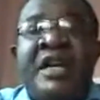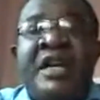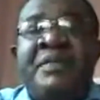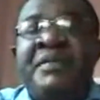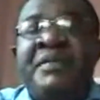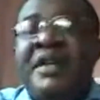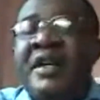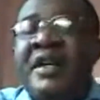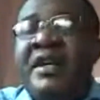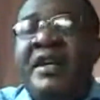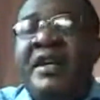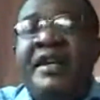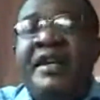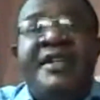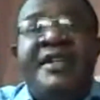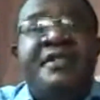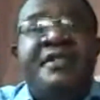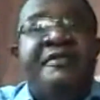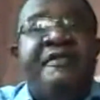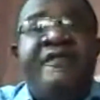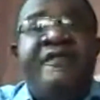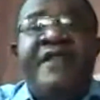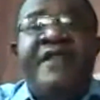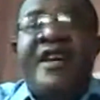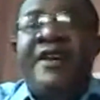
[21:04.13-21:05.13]
time
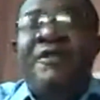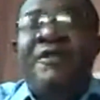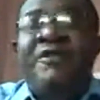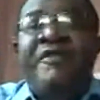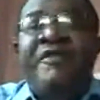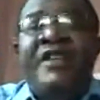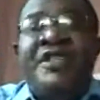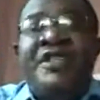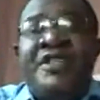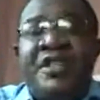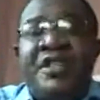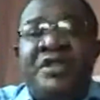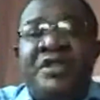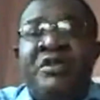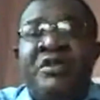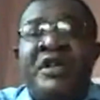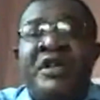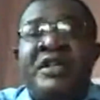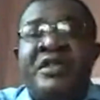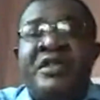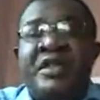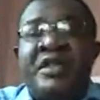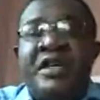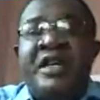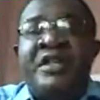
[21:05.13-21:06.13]
is far over
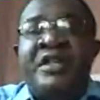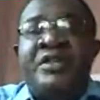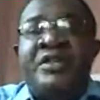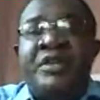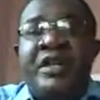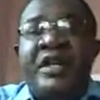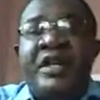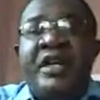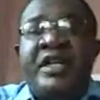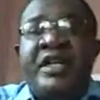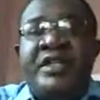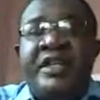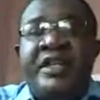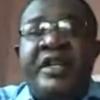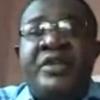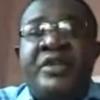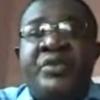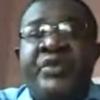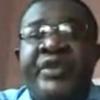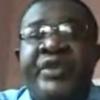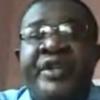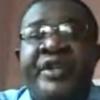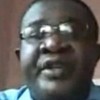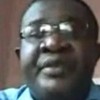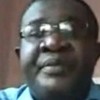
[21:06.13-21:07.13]
$10 as
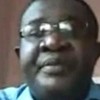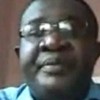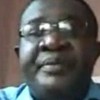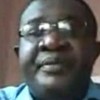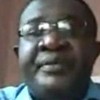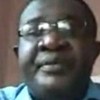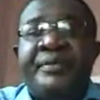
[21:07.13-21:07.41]
at today.